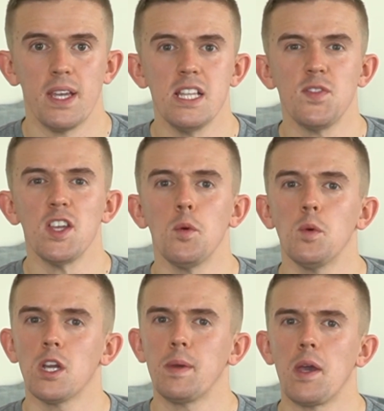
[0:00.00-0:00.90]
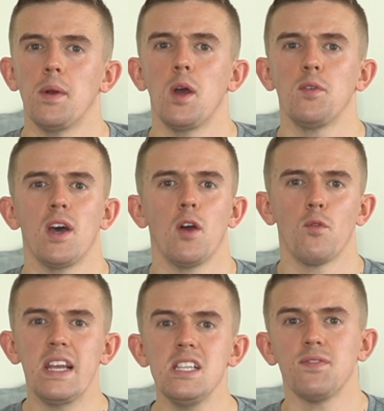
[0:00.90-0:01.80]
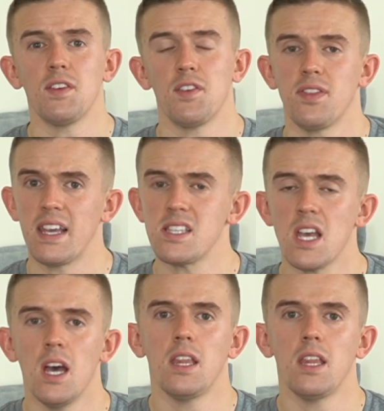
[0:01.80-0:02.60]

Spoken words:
In this video, we're going to be going over a range of different things